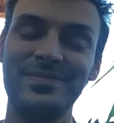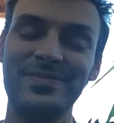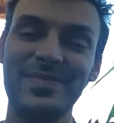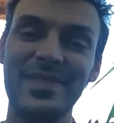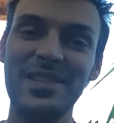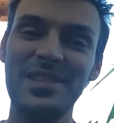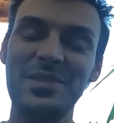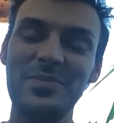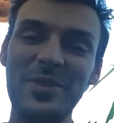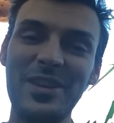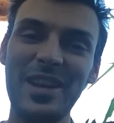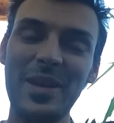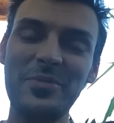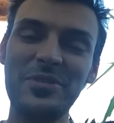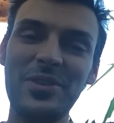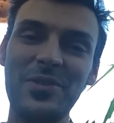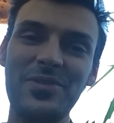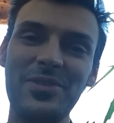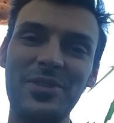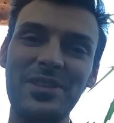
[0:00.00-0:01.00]
This has been
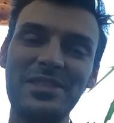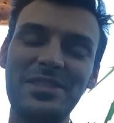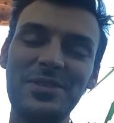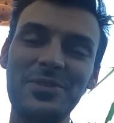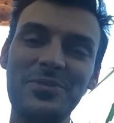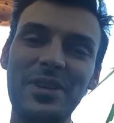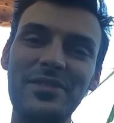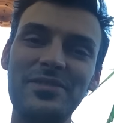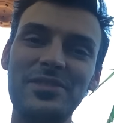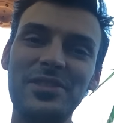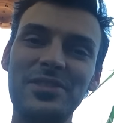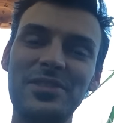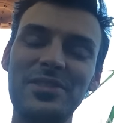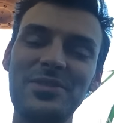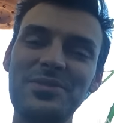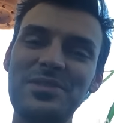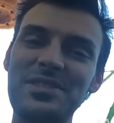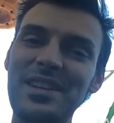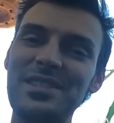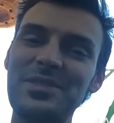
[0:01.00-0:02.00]
episode 32 of Good
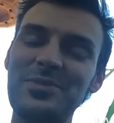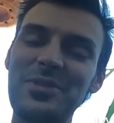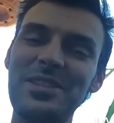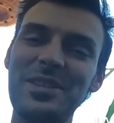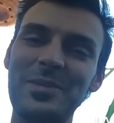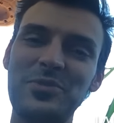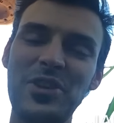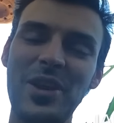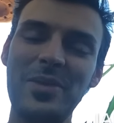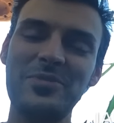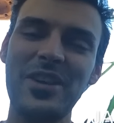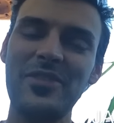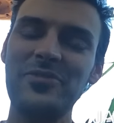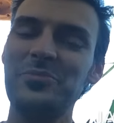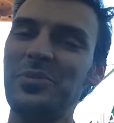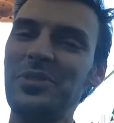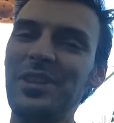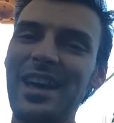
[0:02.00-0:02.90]
News Next Week. I'm James Evan